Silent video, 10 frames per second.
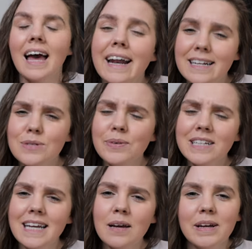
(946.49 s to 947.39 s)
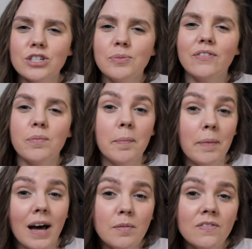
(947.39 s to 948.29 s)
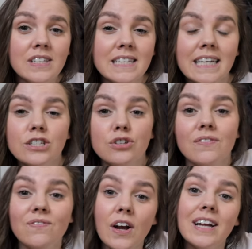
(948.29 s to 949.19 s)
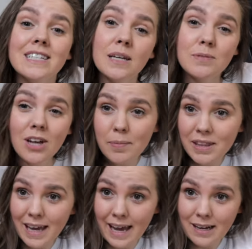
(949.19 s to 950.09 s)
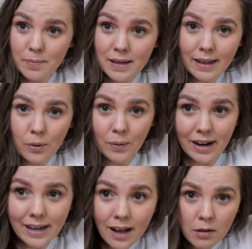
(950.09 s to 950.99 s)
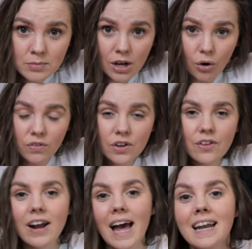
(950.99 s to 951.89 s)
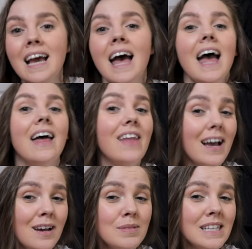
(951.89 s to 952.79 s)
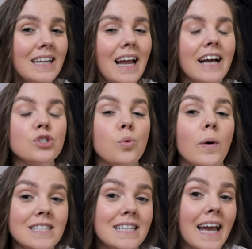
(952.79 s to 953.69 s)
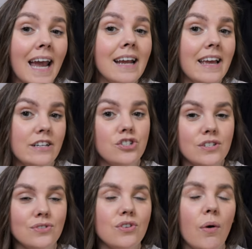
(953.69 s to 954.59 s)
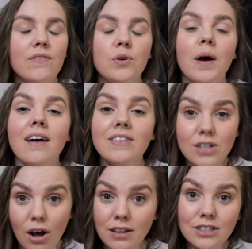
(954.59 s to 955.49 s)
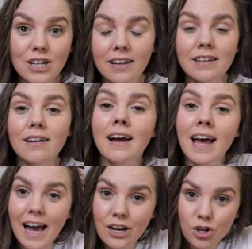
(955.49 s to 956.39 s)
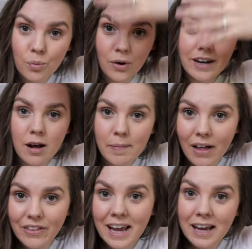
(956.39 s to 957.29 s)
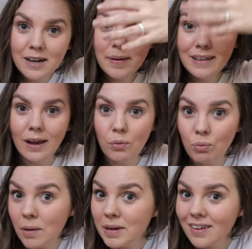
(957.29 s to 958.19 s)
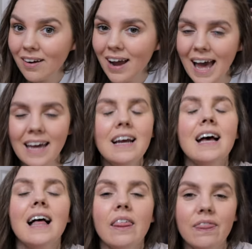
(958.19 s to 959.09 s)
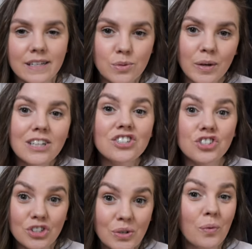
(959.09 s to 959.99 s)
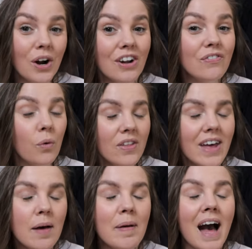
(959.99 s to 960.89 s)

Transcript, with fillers: And I did want to take a measurement from the bottom of the seat to the very tip top of the canopy, like where it comes over their head. And that comes in at 28 inches. So if you have a taller toddler and you're worried about the canopy like rubbing their head, this one should work for them.